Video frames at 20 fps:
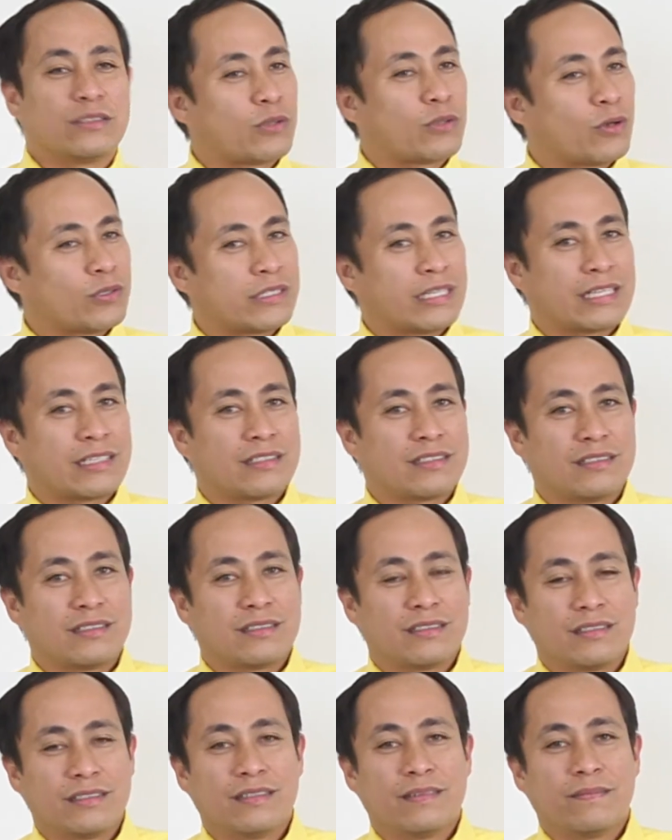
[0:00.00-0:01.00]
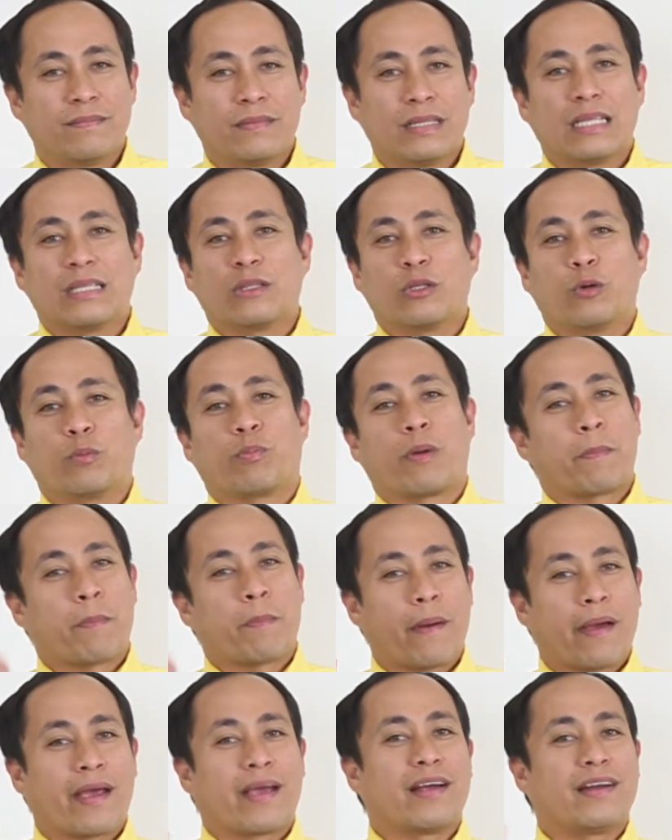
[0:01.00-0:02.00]
Sussex to
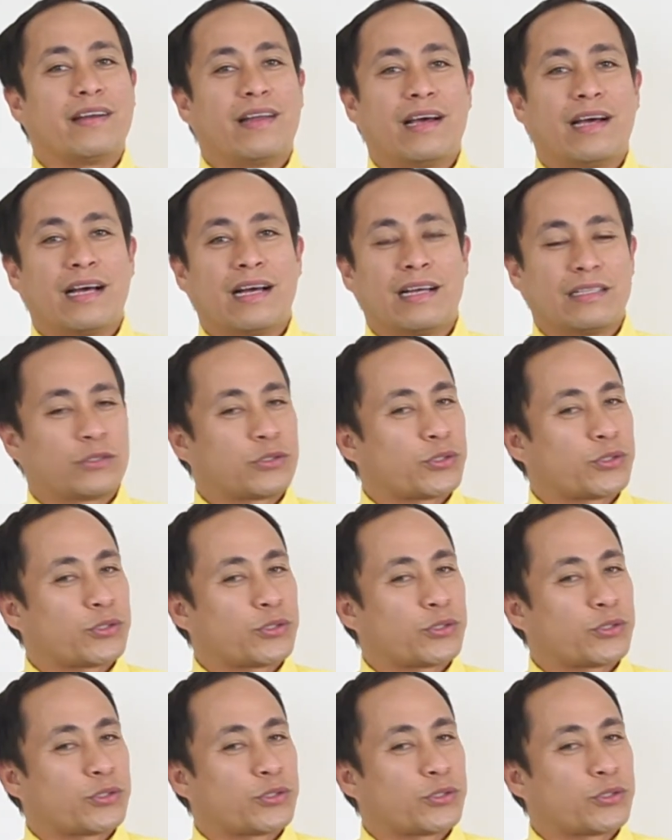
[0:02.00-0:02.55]
prepare the